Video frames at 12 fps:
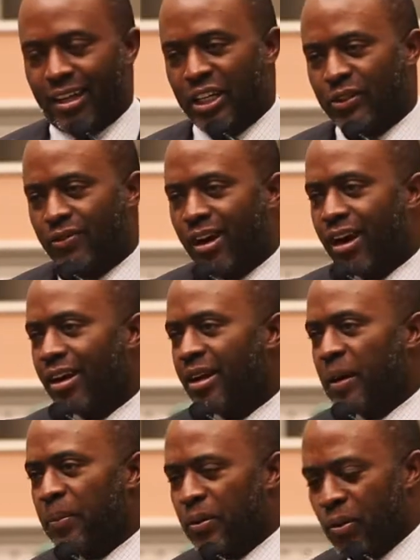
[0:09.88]
he? He's fired
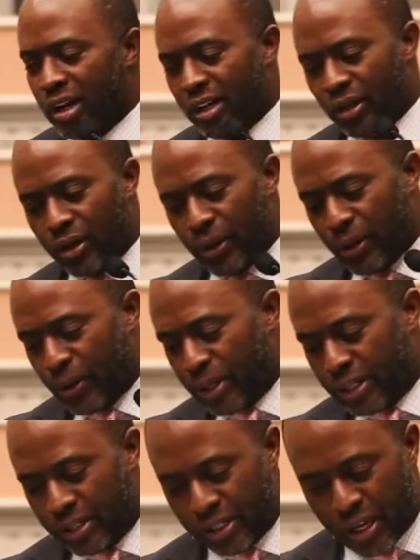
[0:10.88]
up and ready to go,
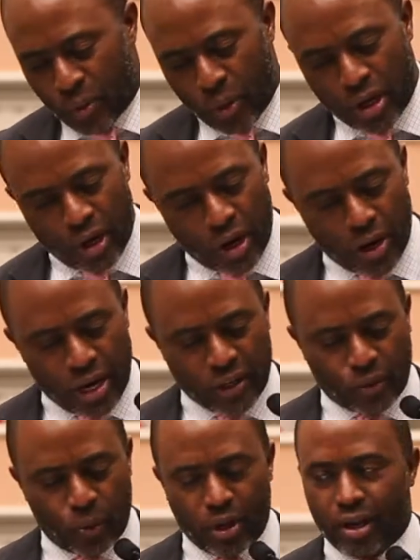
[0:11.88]
and we are
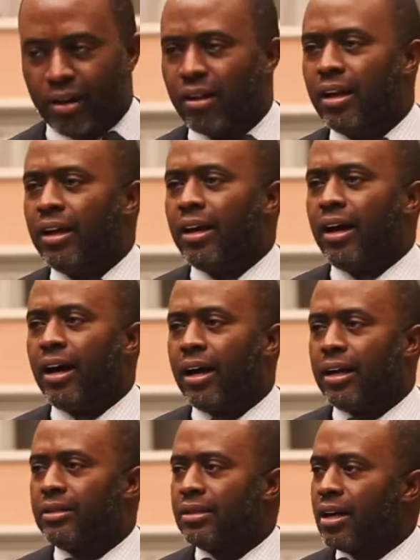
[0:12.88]
as well.
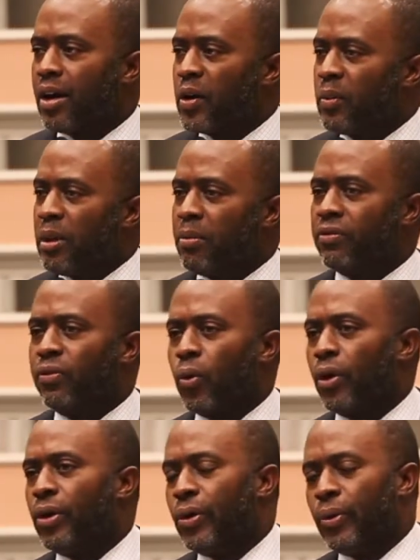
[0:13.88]
It's an honor to be
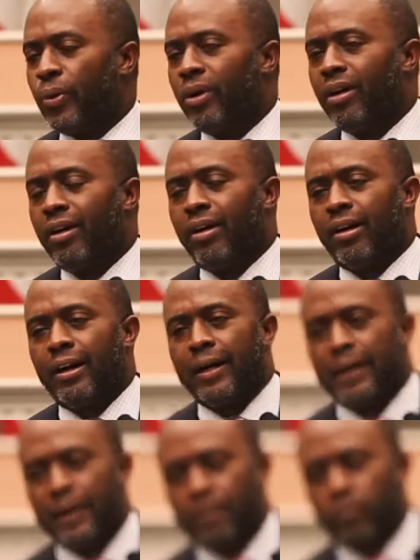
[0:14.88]
before you,
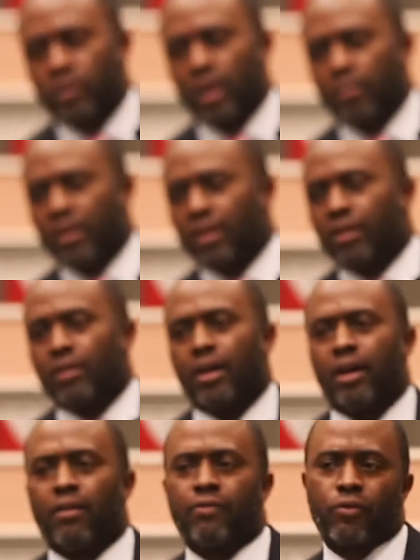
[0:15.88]
coming
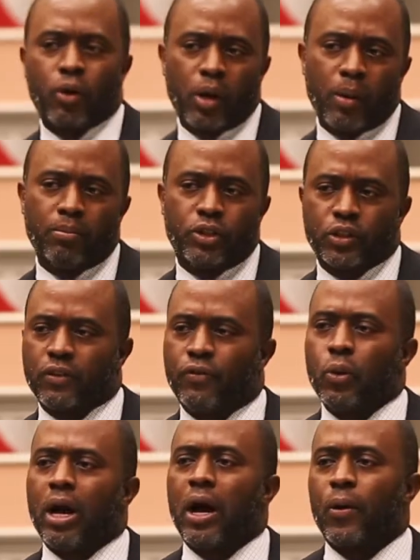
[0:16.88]
from just a
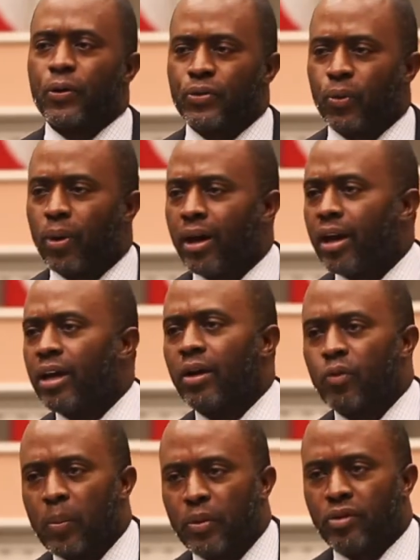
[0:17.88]
few hours away,
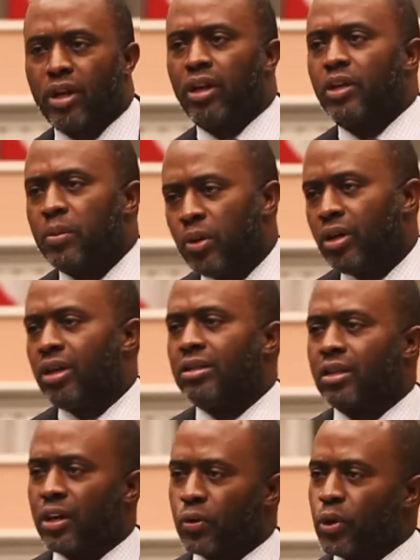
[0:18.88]
representing
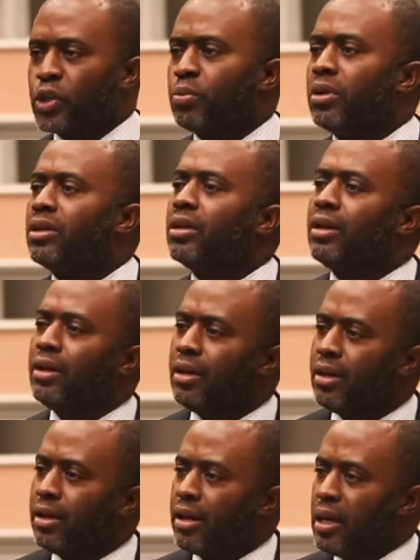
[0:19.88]
communities like Richmond
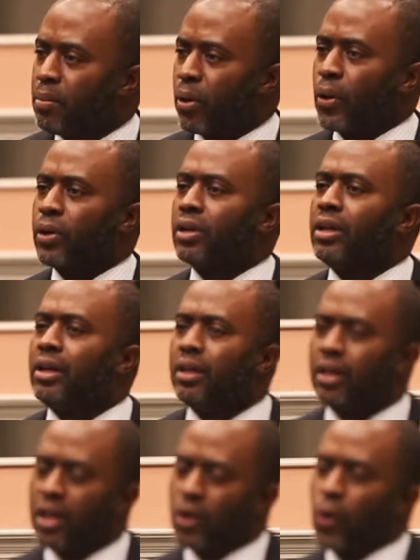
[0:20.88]
and
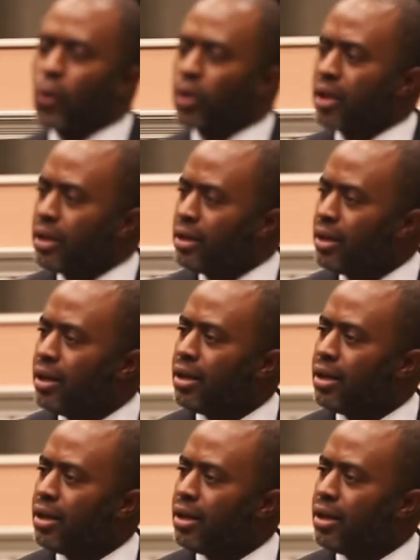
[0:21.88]
Berkeley and Oakland.